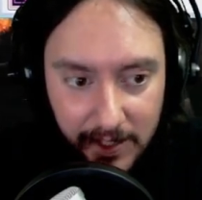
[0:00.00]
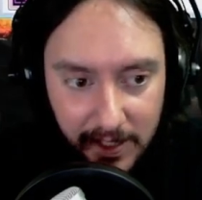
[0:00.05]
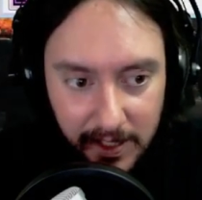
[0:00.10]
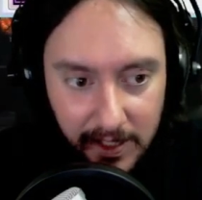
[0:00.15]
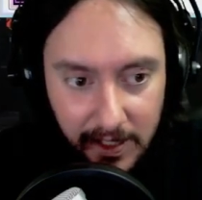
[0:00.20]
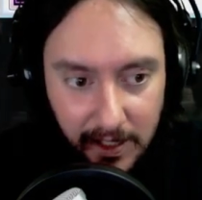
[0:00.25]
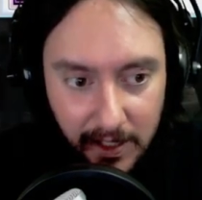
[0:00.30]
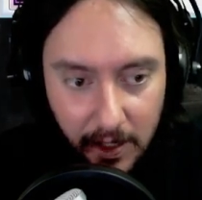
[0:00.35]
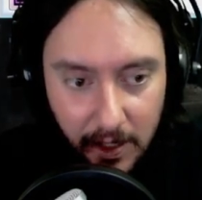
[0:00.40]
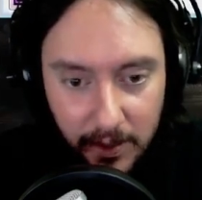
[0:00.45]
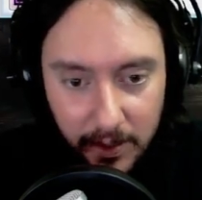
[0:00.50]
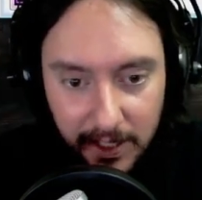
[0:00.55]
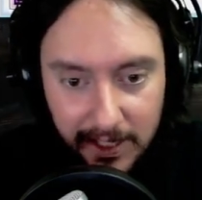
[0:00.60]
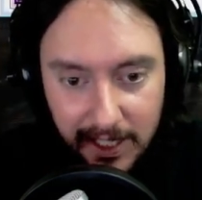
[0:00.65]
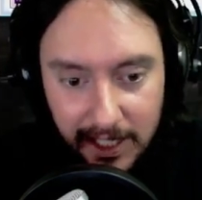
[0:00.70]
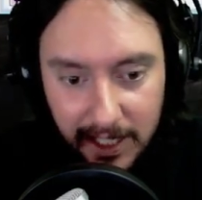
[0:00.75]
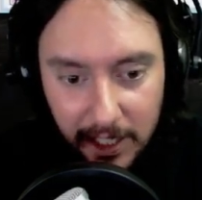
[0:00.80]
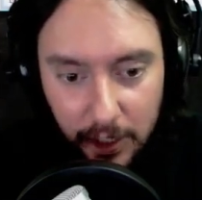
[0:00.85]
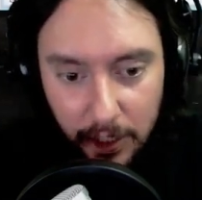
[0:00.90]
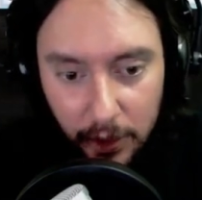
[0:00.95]
a codec
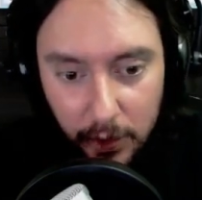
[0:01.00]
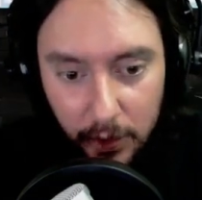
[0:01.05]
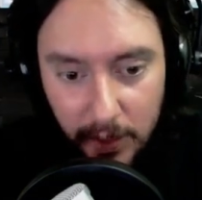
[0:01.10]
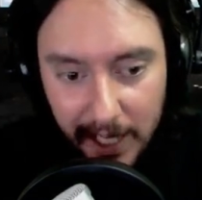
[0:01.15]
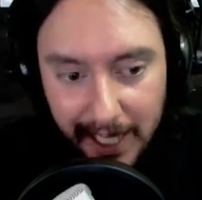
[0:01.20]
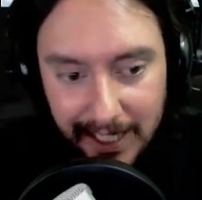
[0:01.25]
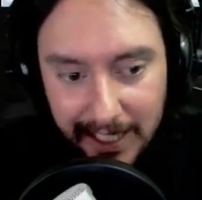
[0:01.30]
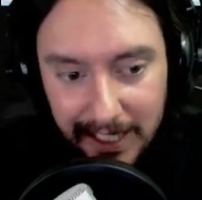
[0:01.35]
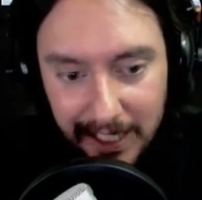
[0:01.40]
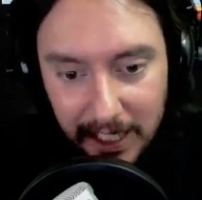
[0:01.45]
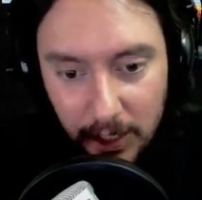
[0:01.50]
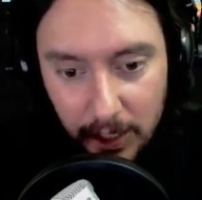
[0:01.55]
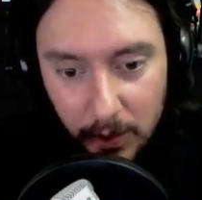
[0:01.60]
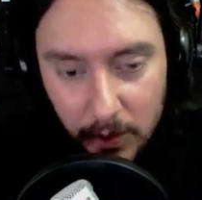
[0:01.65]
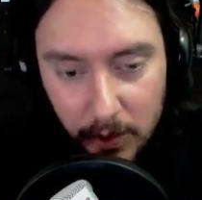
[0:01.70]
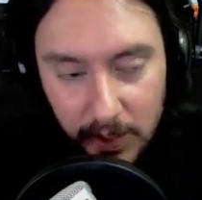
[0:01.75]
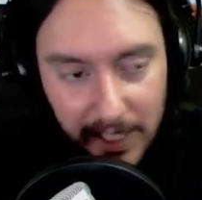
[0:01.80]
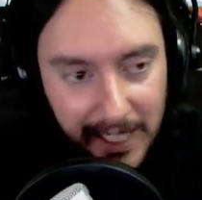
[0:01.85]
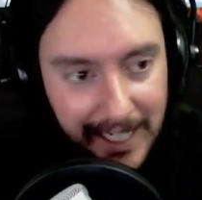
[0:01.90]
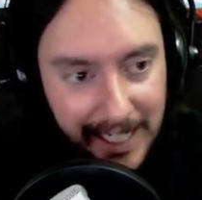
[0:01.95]
that you like to
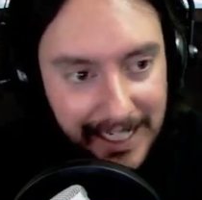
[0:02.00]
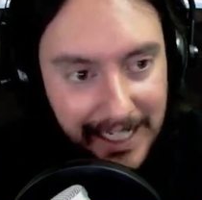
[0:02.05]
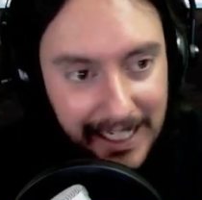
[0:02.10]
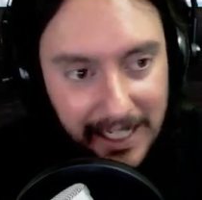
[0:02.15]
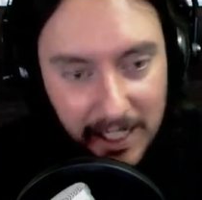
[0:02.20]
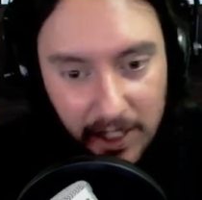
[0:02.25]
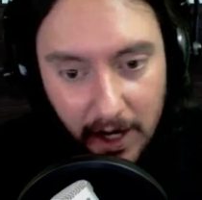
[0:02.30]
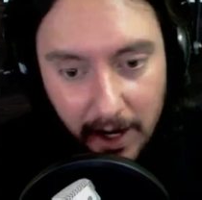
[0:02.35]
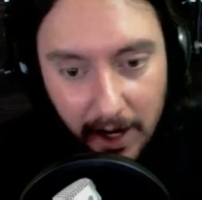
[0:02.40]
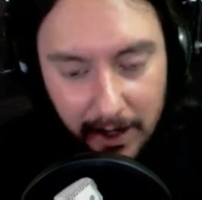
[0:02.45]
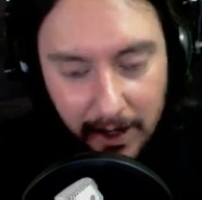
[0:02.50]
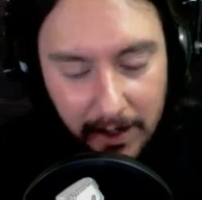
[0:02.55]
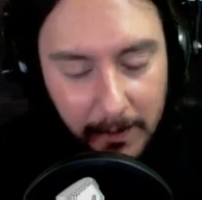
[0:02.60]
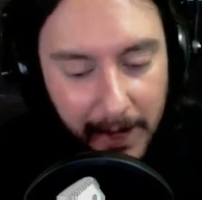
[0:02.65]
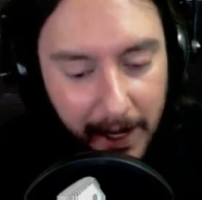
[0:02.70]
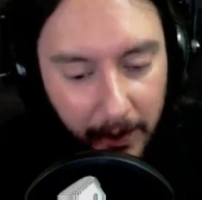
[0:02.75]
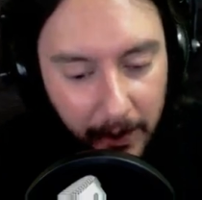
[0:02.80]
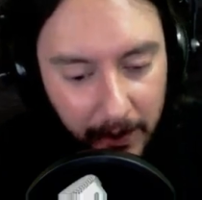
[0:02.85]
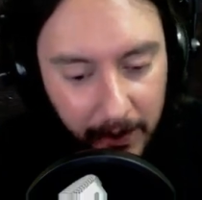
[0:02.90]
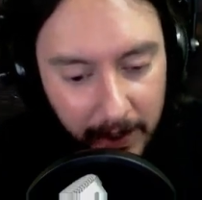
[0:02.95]
use that I didn't talk
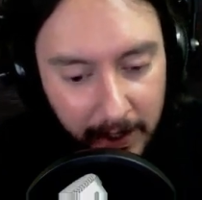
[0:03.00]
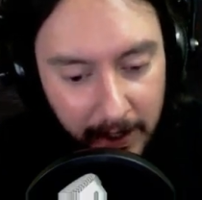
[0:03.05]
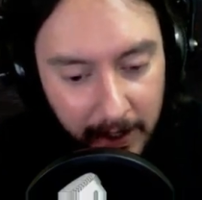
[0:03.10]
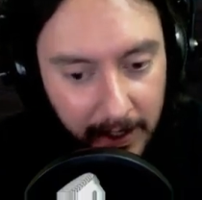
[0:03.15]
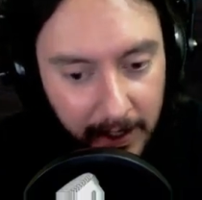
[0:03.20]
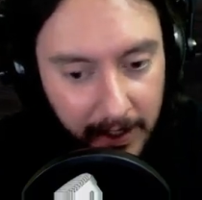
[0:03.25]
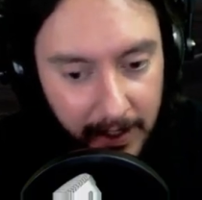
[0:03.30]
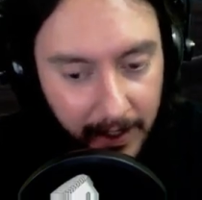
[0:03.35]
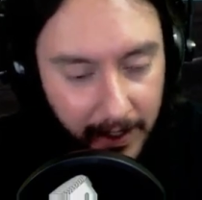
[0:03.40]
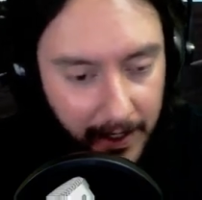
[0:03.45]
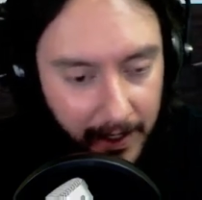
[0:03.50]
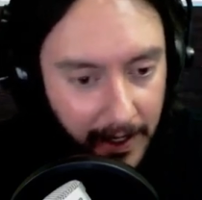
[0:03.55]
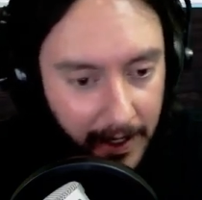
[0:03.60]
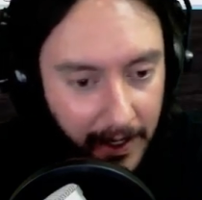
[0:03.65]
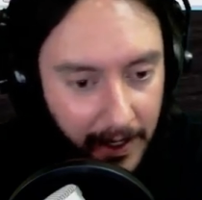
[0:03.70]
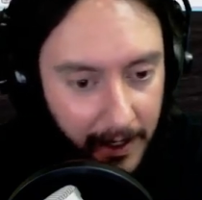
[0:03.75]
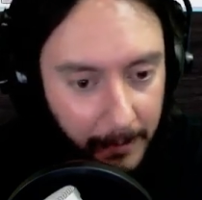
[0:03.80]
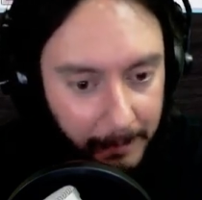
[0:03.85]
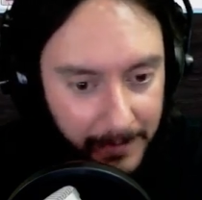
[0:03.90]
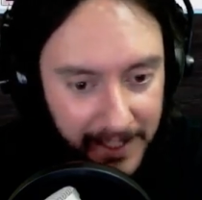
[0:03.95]
about,
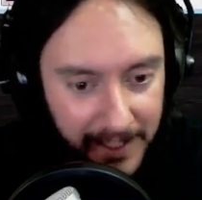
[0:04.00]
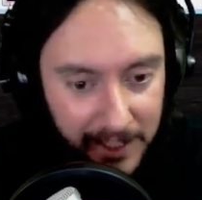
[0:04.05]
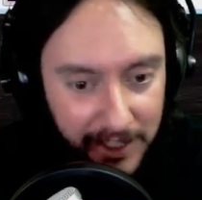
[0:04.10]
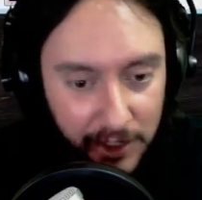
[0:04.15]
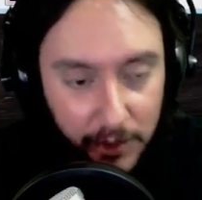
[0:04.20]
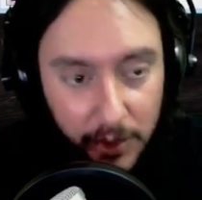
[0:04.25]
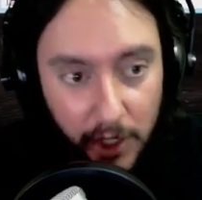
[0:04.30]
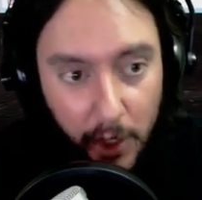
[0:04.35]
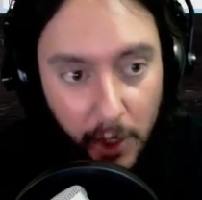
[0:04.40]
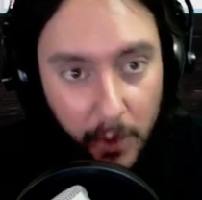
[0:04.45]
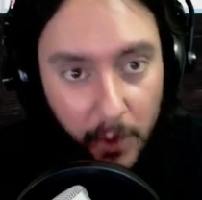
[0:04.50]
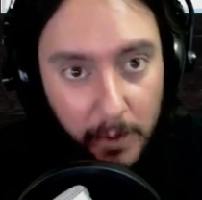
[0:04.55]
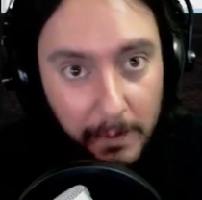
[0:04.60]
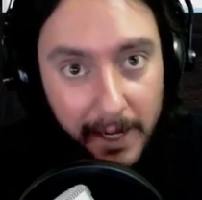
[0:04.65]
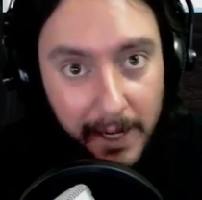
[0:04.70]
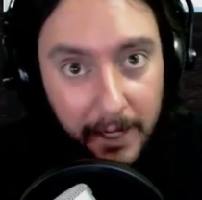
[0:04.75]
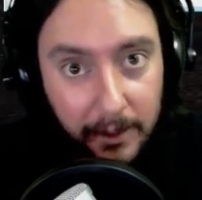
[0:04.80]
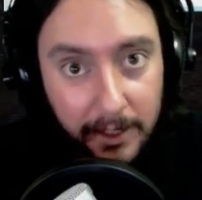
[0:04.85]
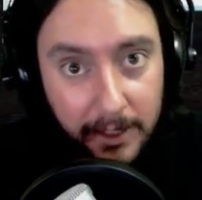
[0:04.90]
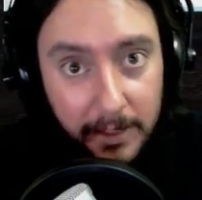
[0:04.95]
that you know
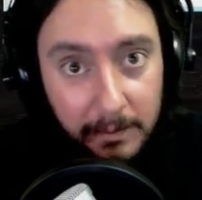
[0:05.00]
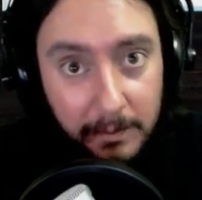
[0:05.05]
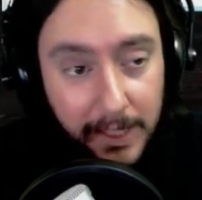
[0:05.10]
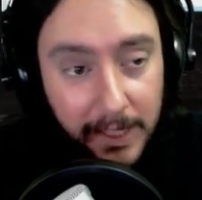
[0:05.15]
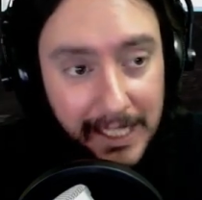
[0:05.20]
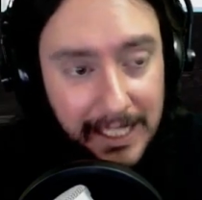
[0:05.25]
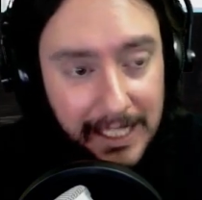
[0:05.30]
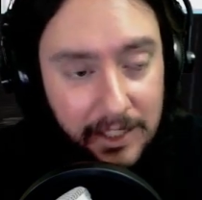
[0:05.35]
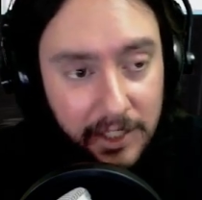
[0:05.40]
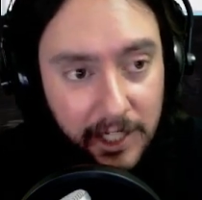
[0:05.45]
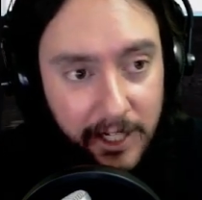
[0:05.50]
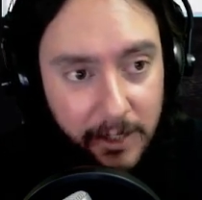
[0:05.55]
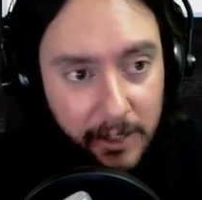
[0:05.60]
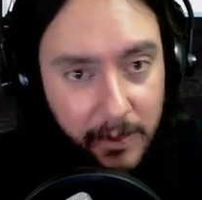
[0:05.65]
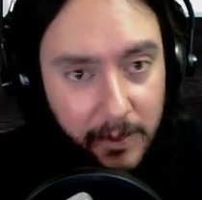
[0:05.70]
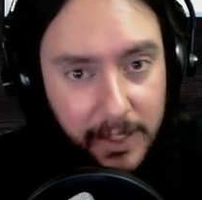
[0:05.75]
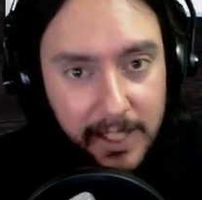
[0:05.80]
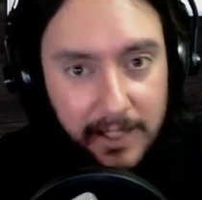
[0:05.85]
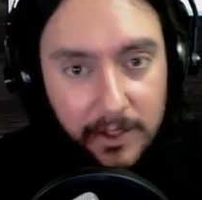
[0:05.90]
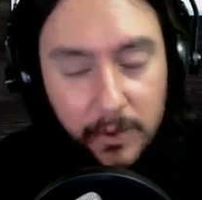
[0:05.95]
about, please share it
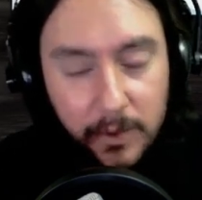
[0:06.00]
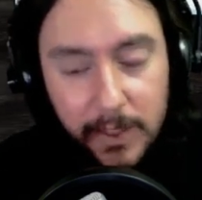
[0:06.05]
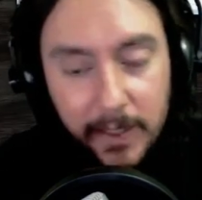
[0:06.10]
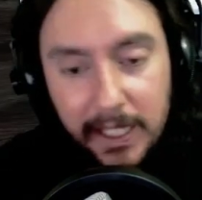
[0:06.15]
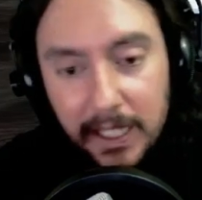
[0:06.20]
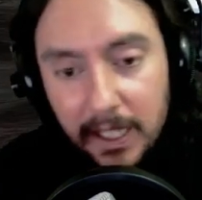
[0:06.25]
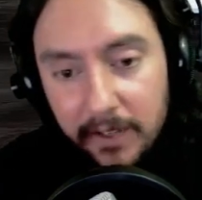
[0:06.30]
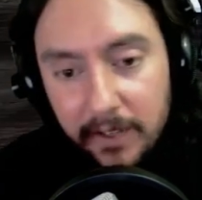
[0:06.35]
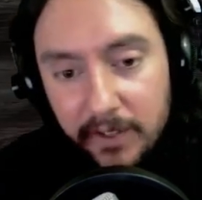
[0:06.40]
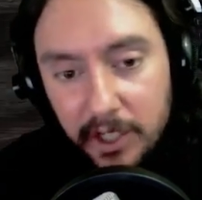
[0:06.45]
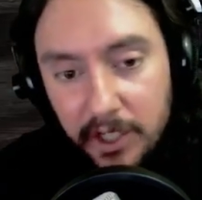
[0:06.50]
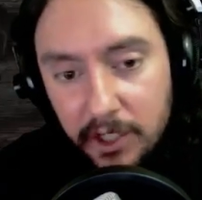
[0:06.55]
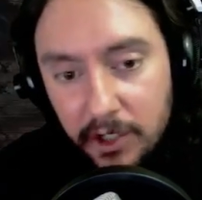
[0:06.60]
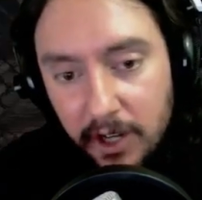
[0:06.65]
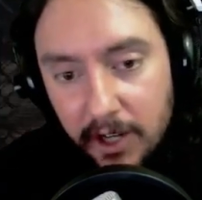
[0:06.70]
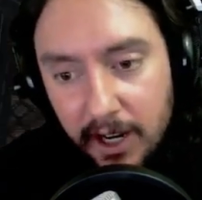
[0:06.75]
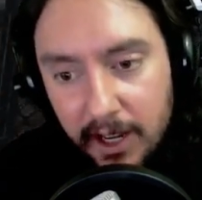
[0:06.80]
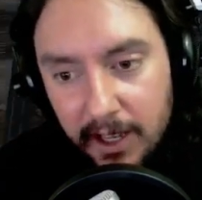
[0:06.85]
with us so we can give it a try.